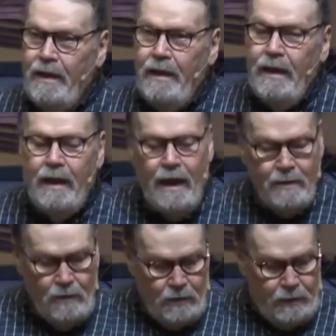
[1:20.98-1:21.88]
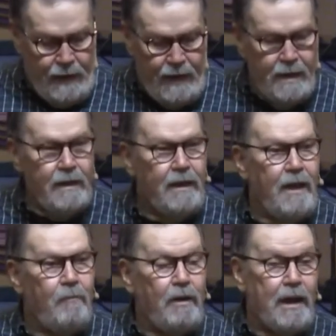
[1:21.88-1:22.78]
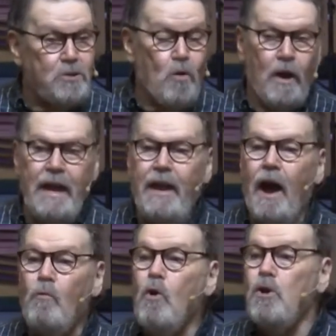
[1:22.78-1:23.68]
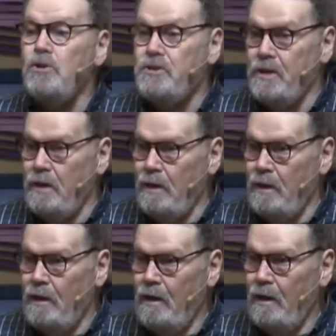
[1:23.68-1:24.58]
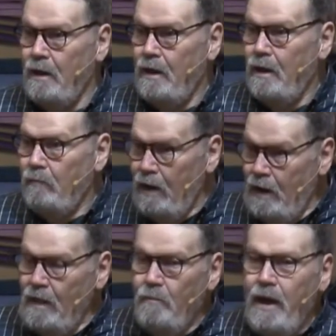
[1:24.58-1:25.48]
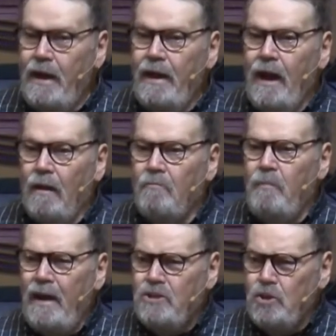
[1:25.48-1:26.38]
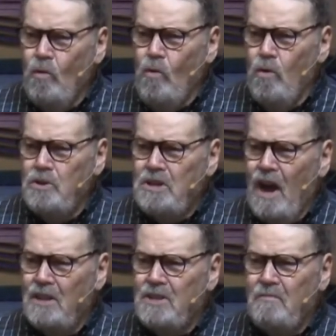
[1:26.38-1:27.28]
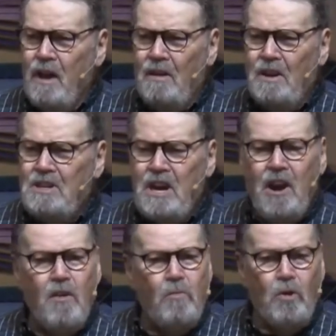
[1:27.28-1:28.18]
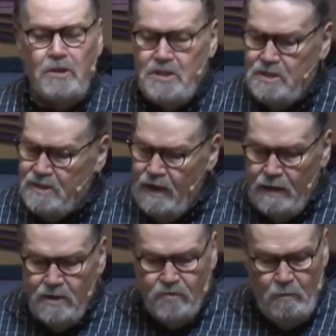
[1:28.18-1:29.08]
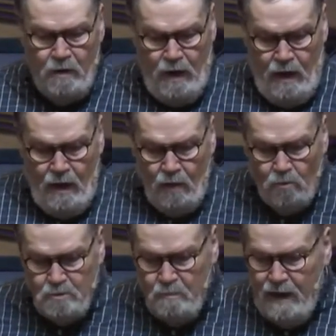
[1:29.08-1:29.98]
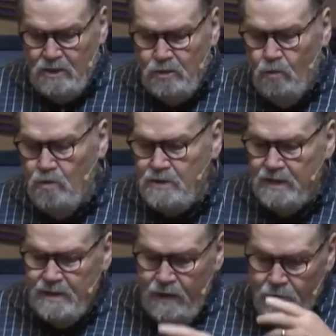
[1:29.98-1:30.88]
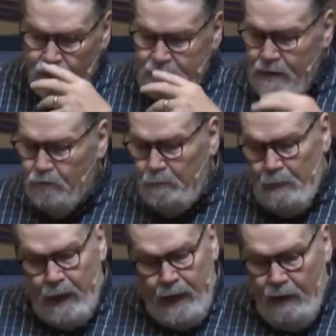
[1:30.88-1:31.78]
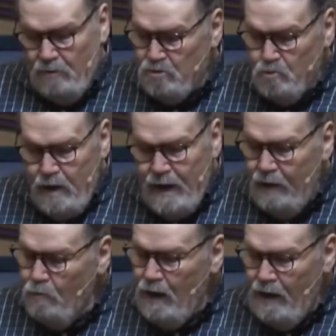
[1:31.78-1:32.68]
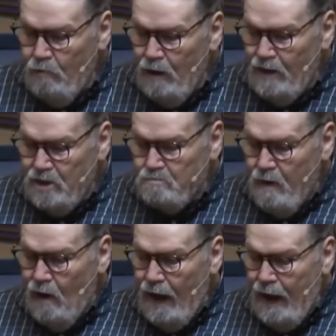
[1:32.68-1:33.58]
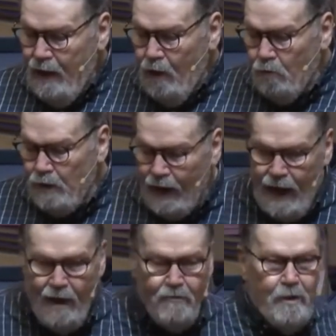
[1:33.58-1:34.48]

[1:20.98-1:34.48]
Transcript: And I thought, okay. But guess what? He got worse. Being in the bed, he got bed sores, got some kind of terrible sickness from those bed sores, etc., and was really just barely hanging on to life.